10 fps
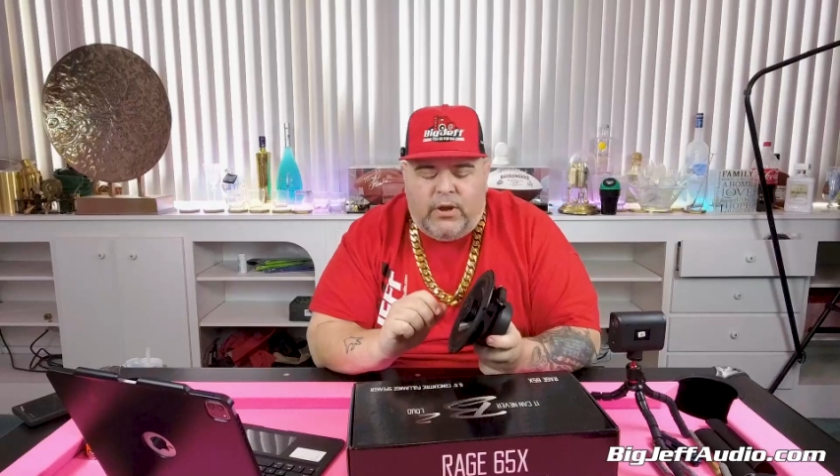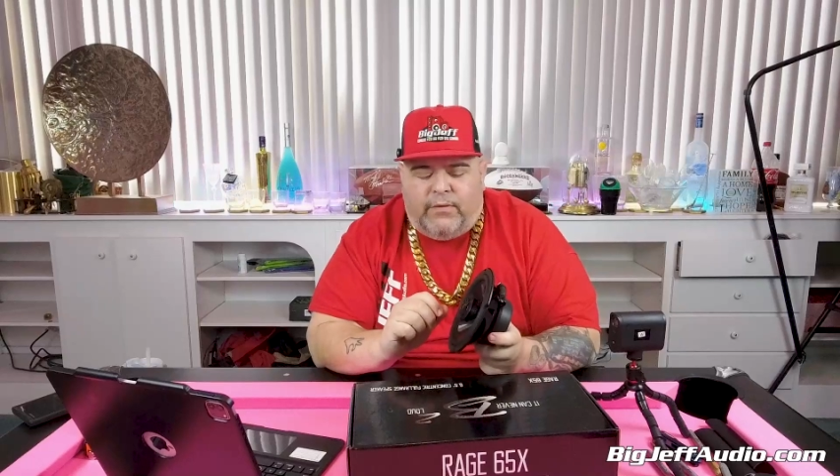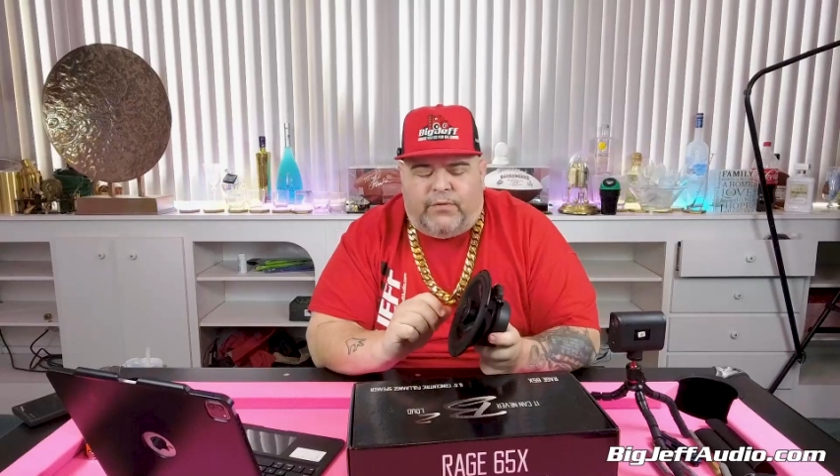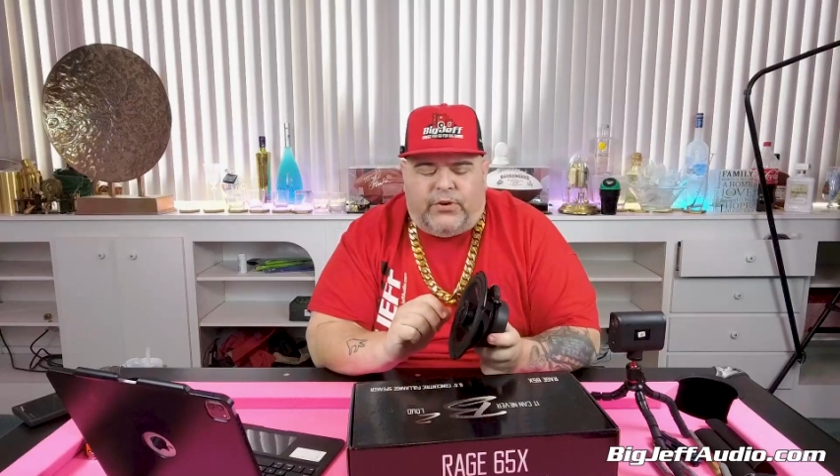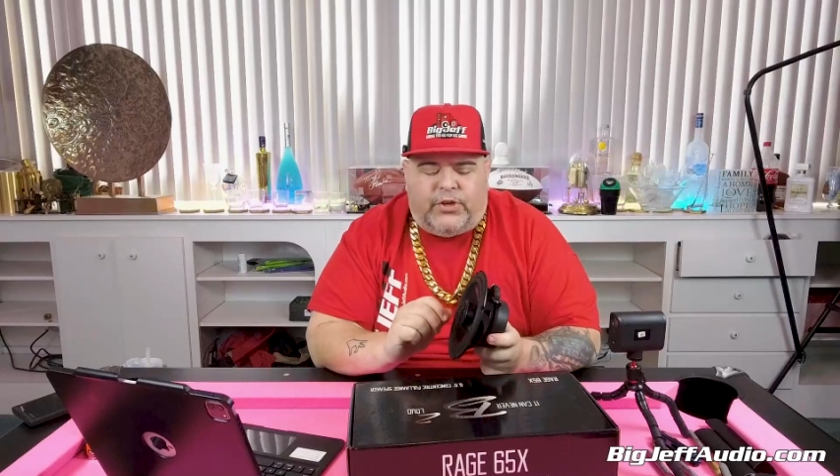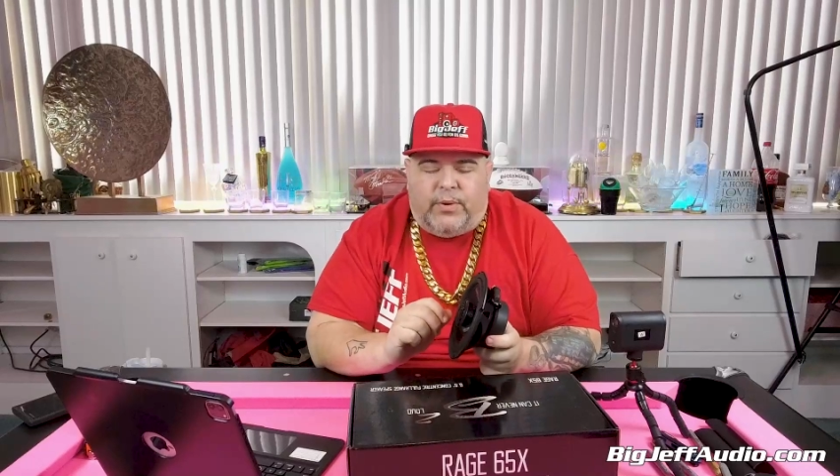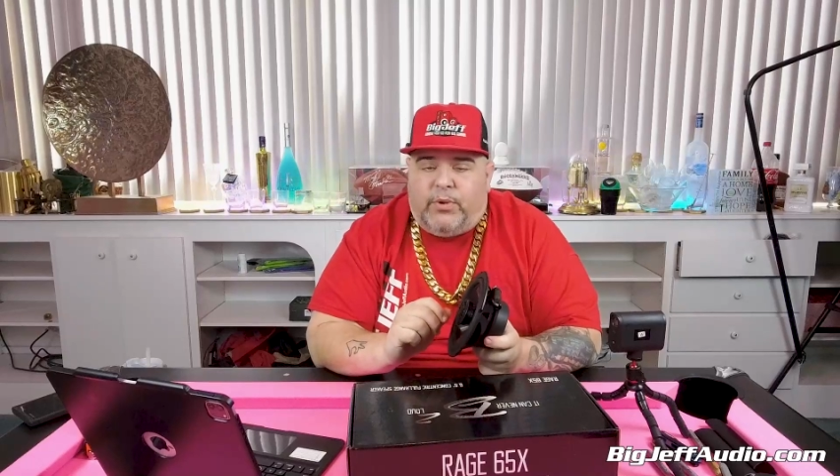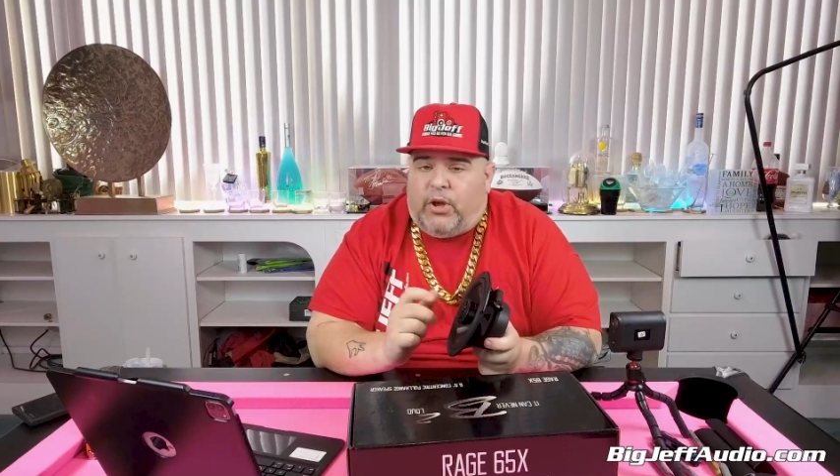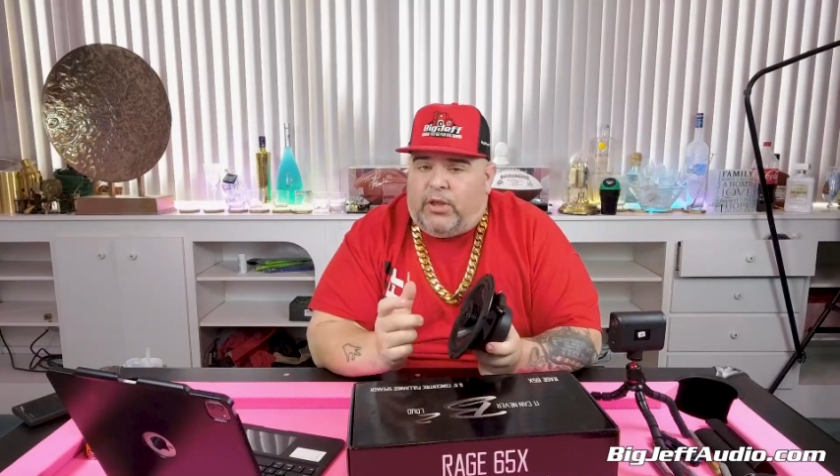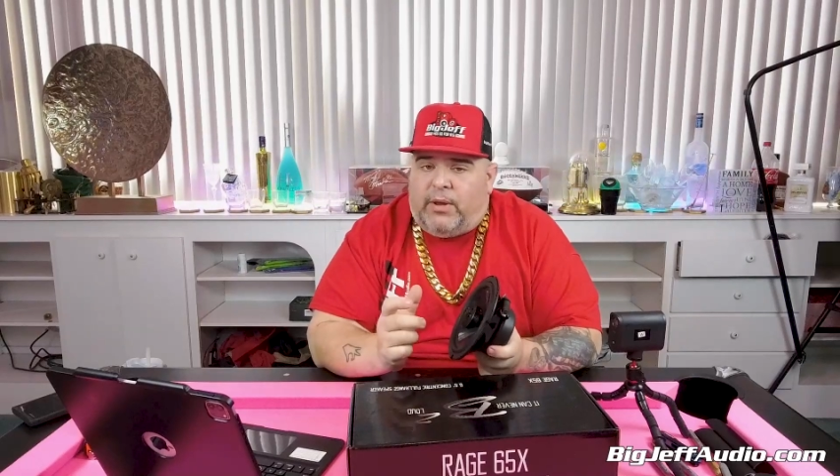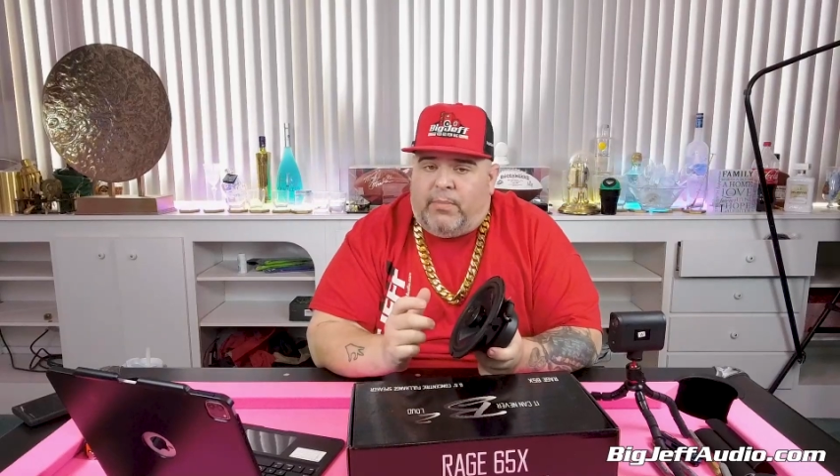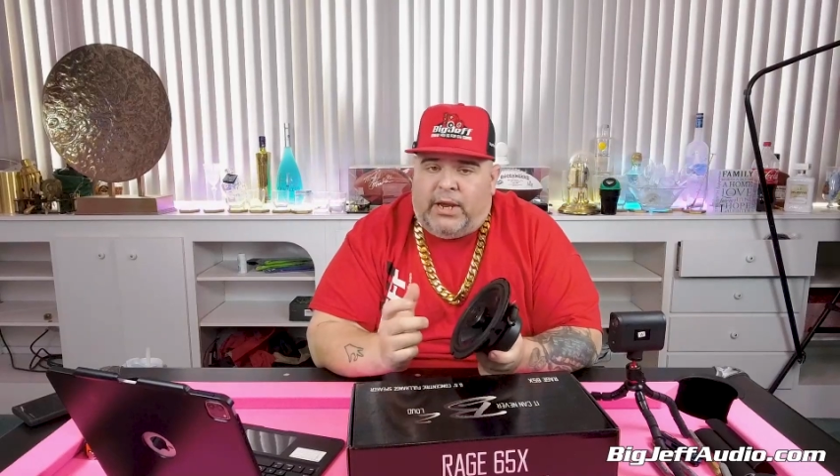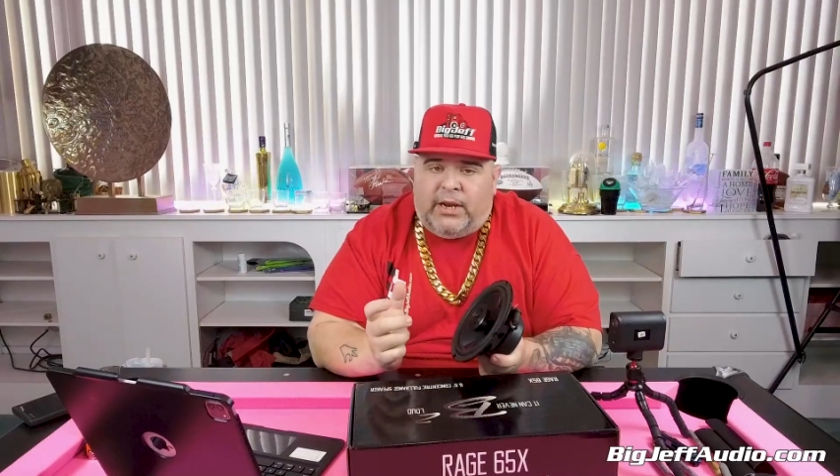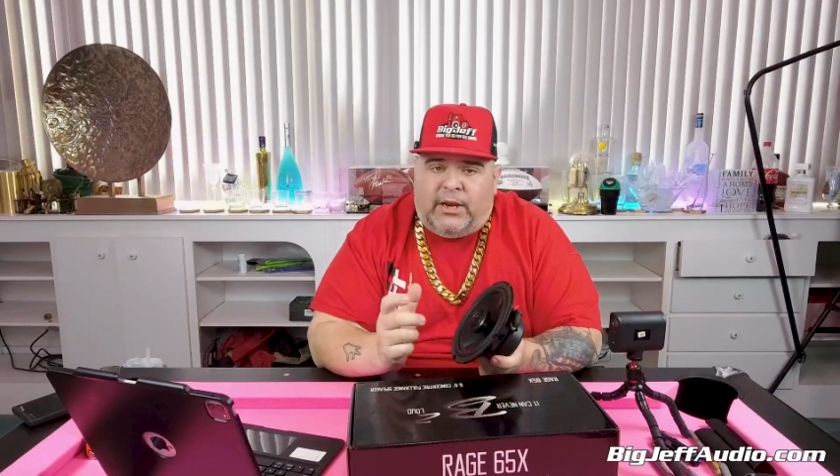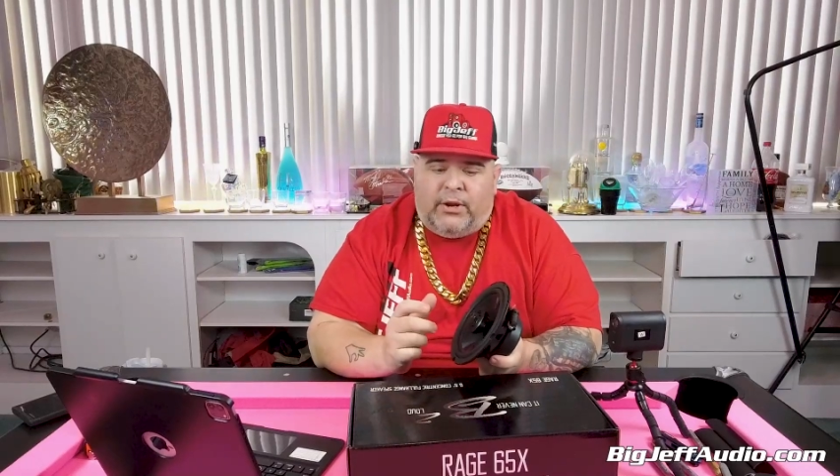for some of y'all that
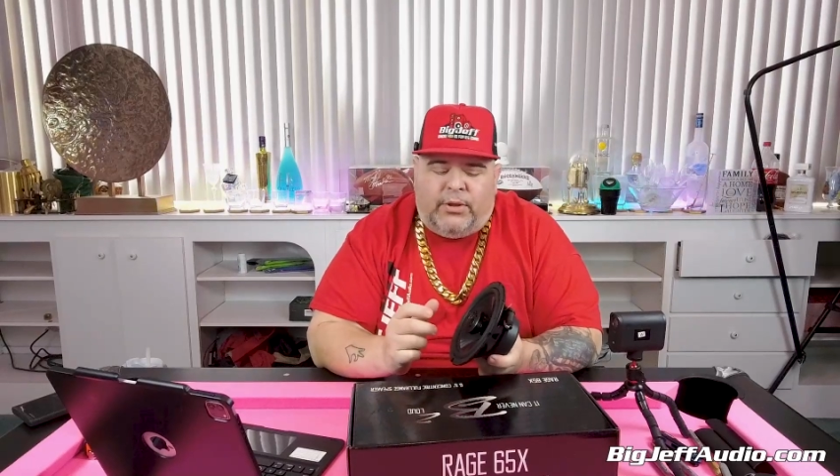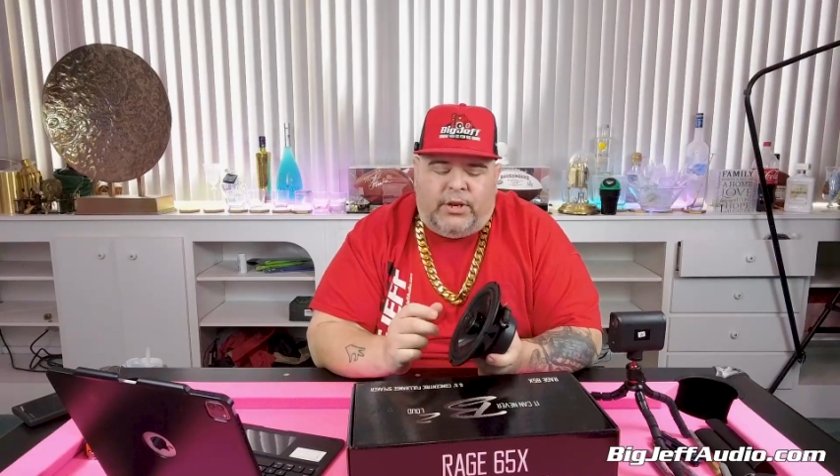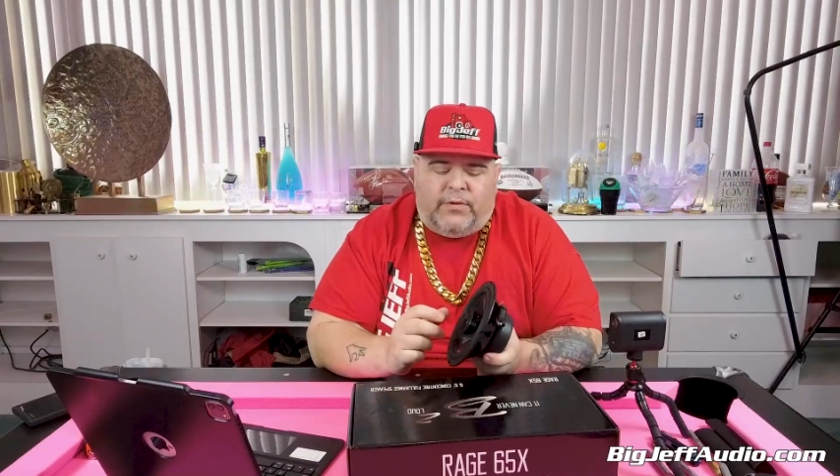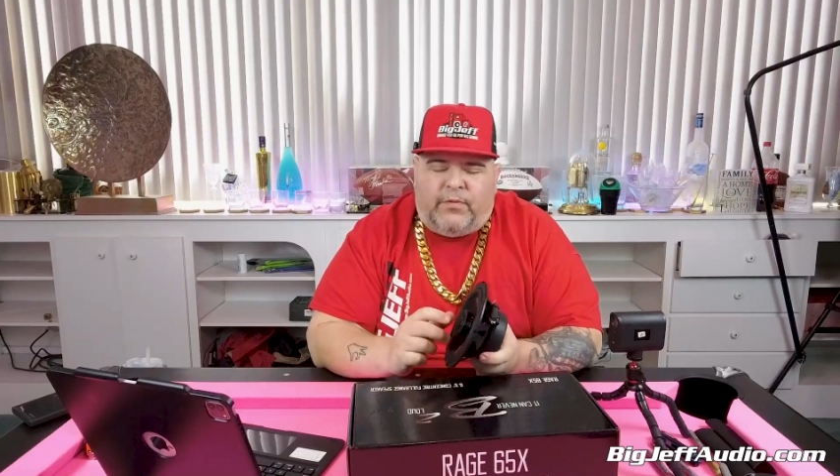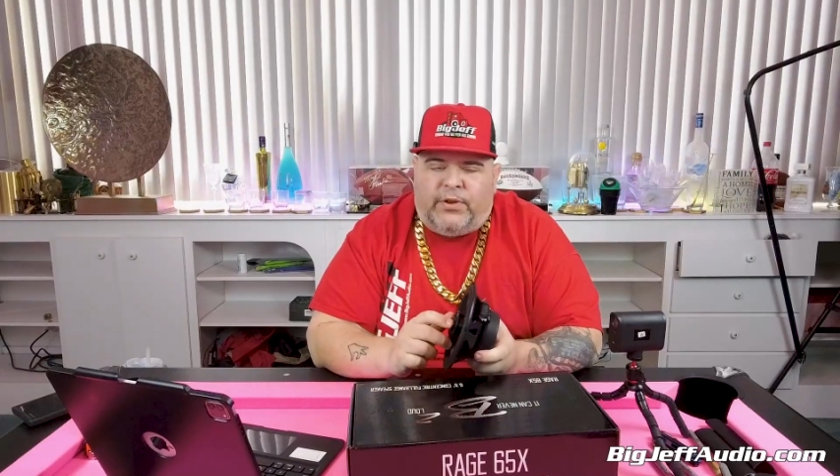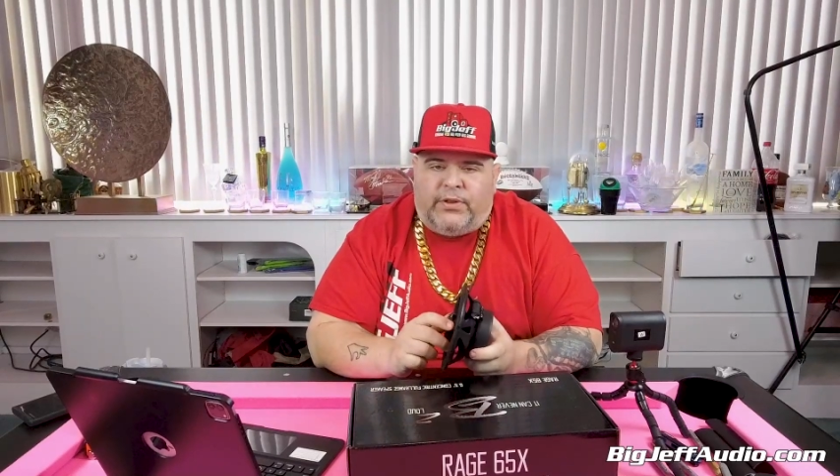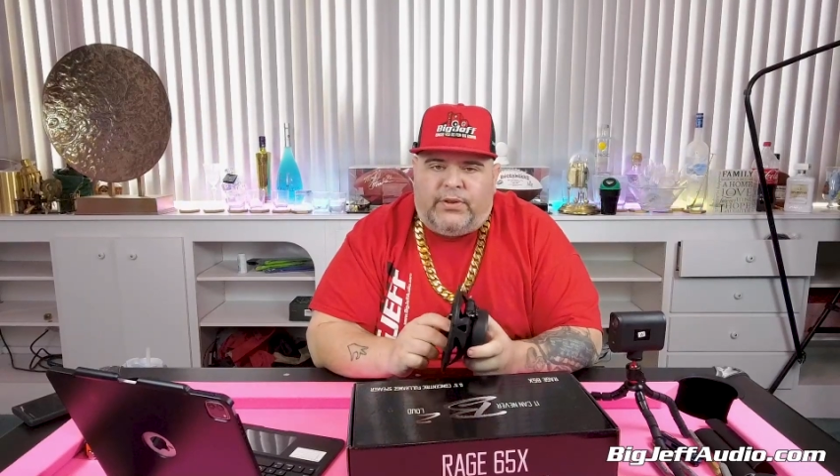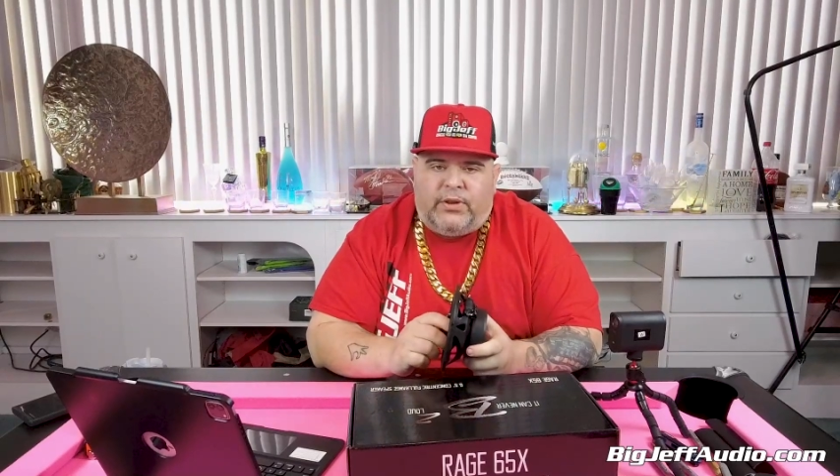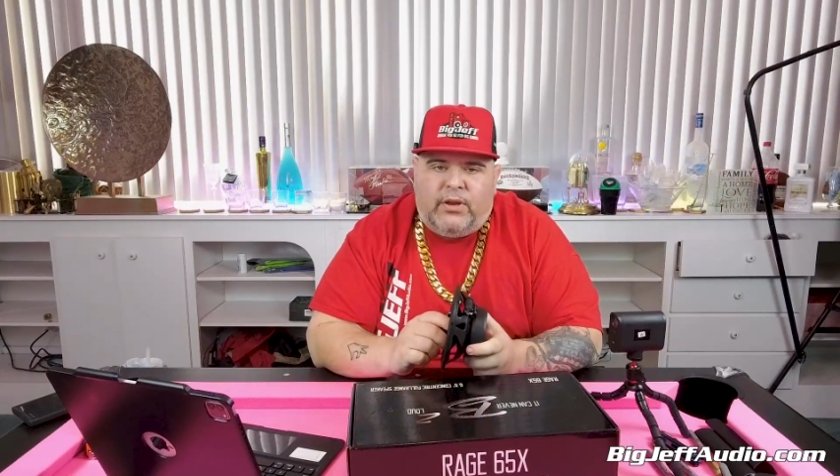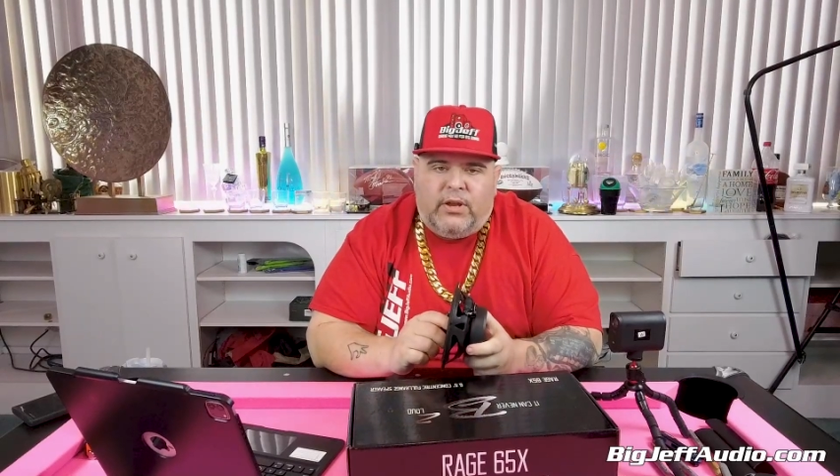might not know the difference,